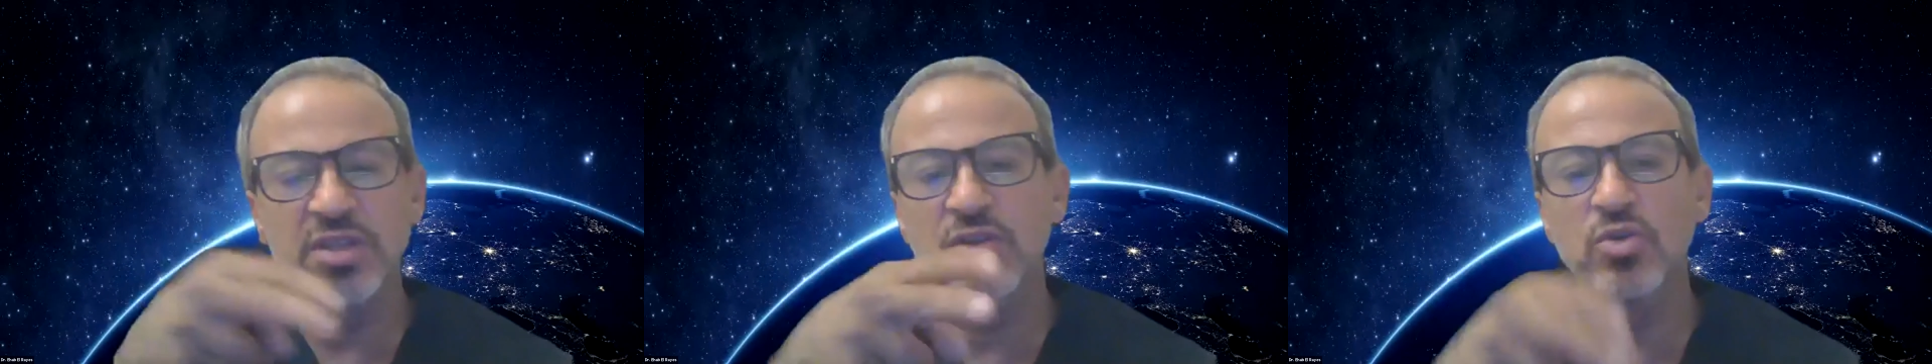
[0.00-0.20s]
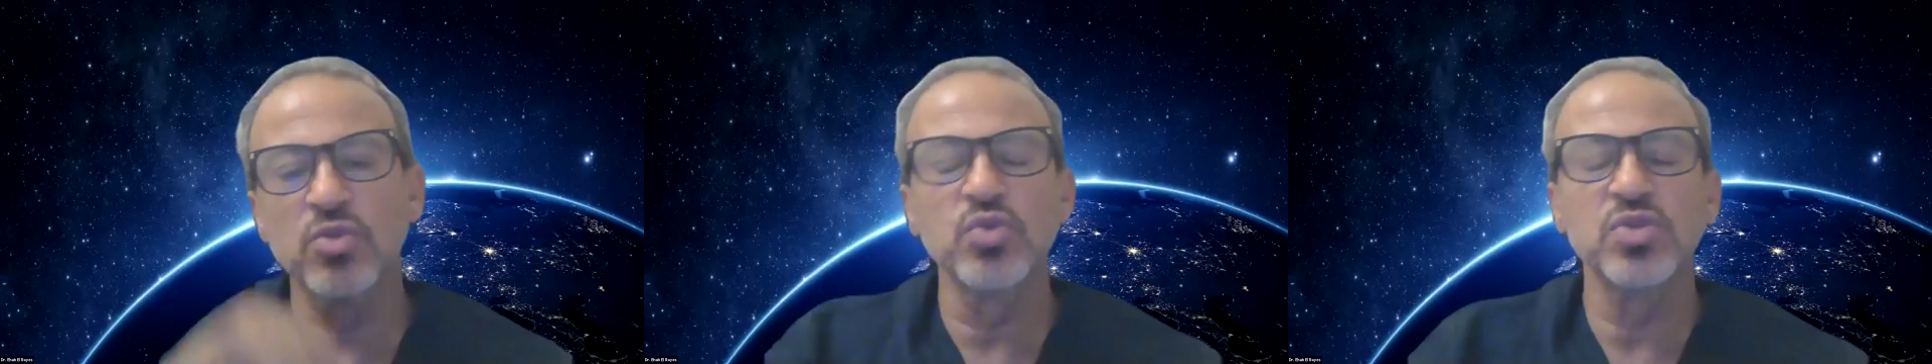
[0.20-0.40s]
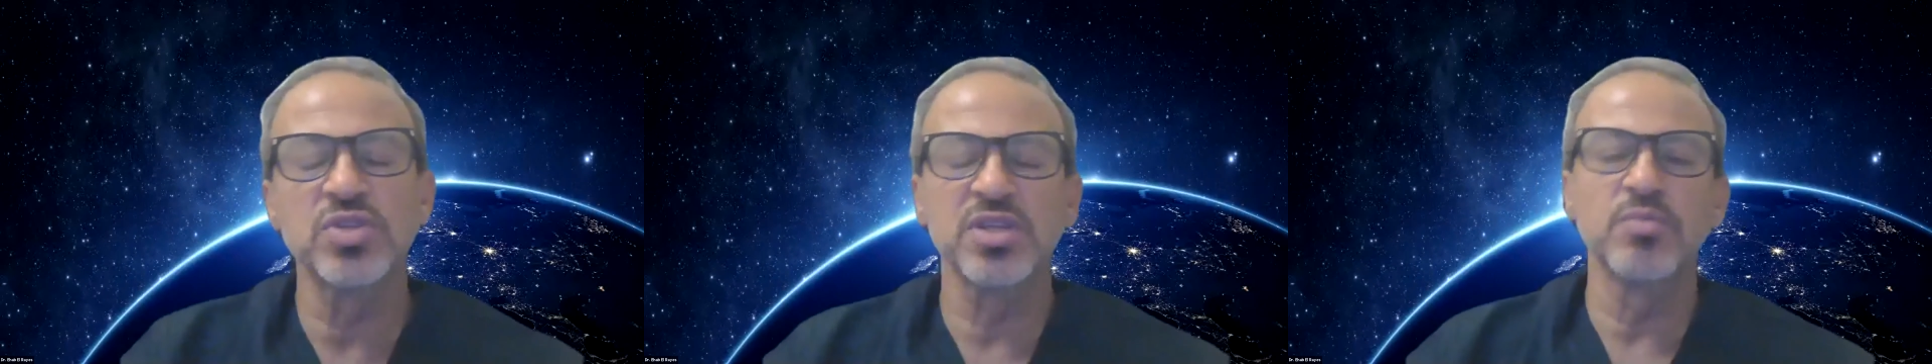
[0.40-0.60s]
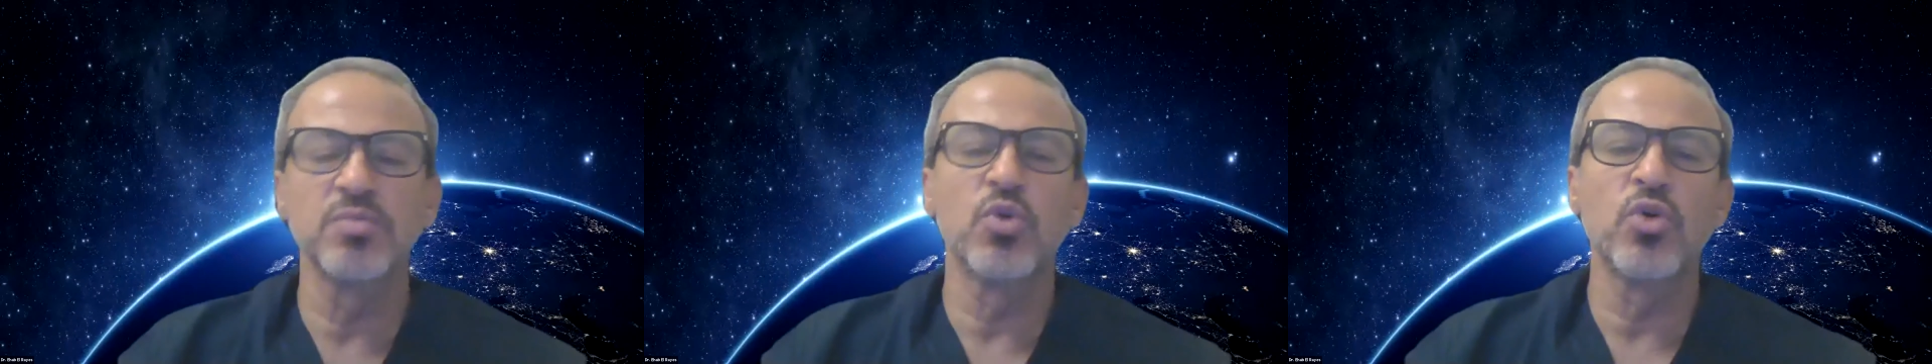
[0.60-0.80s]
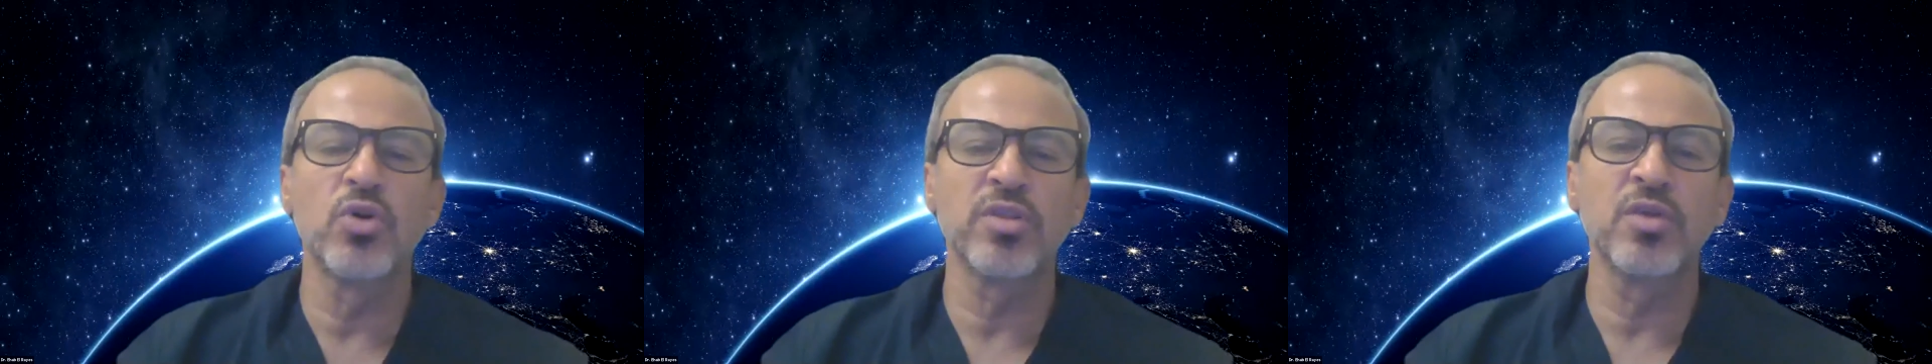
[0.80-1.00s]
you can use it in
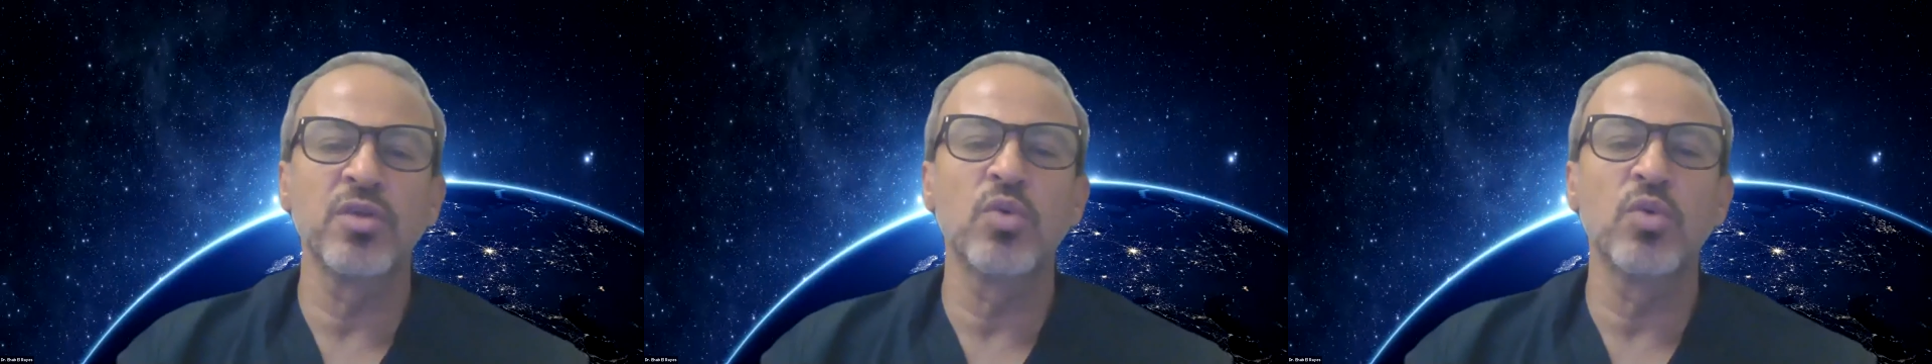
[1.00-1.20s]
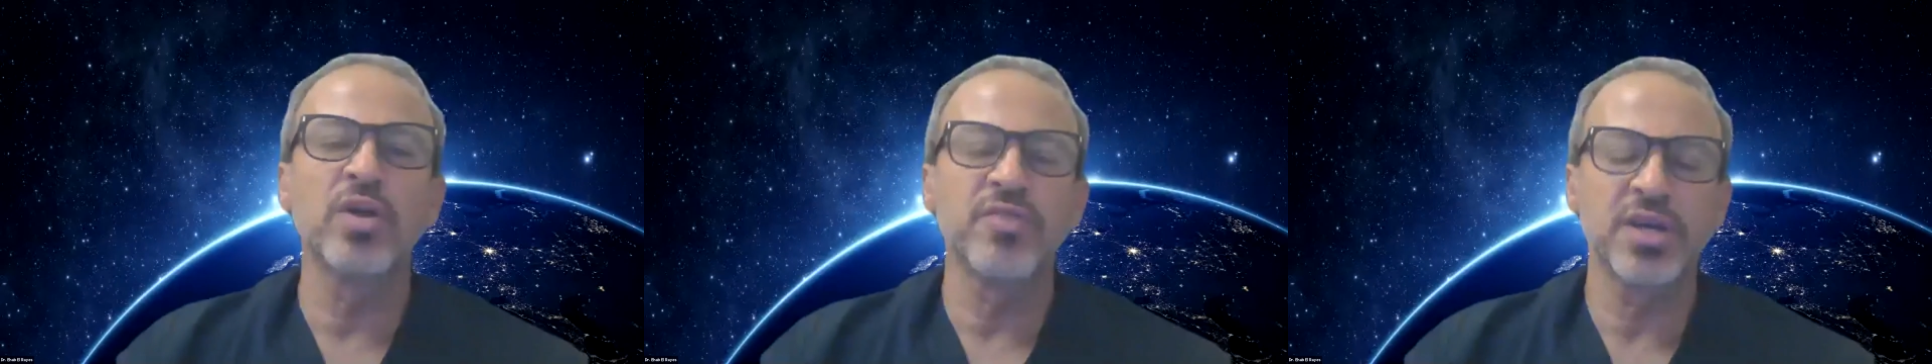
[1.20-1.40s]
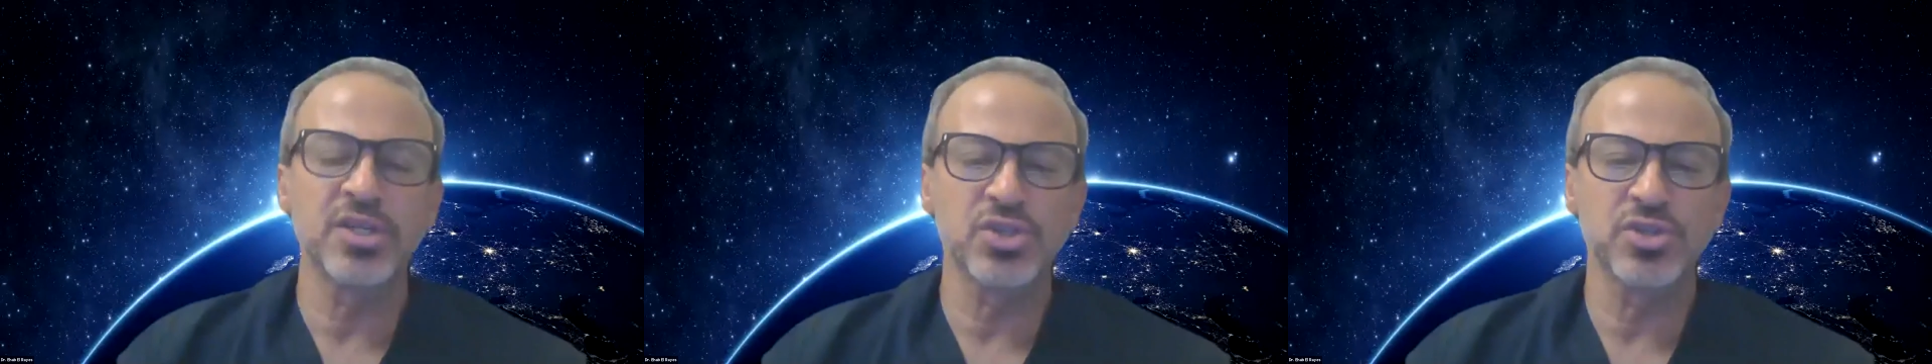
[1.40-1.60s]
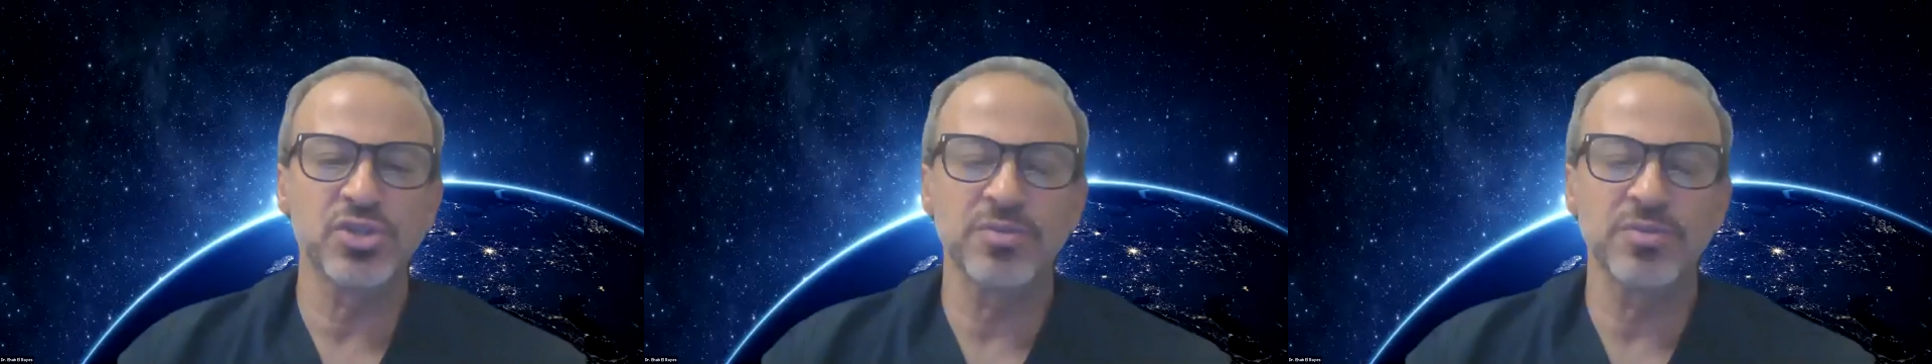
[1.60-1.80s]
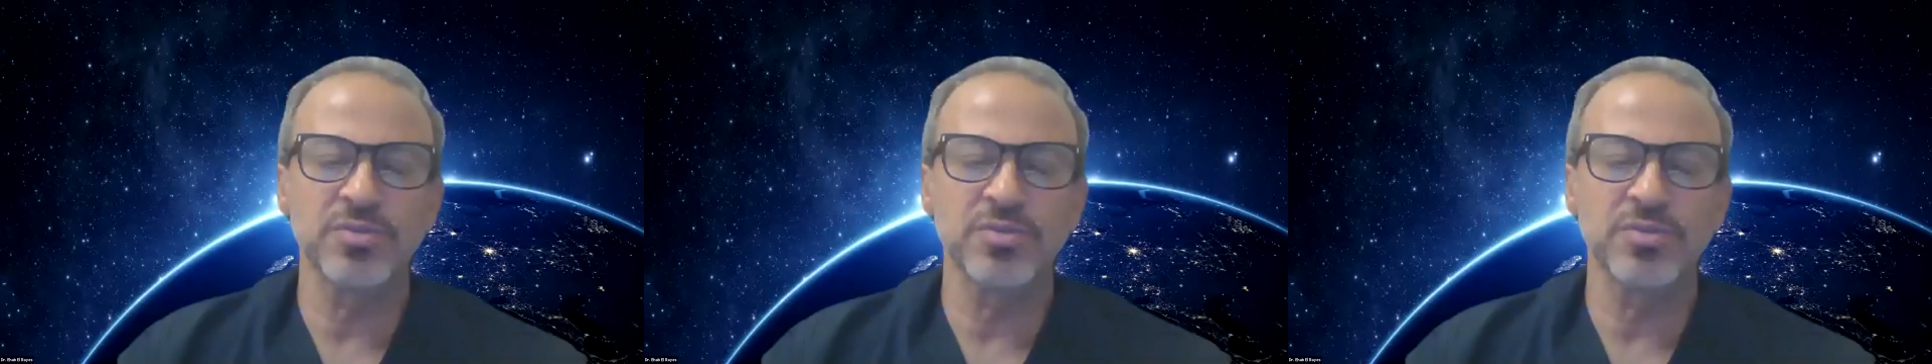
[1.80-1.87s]
more than one fashion.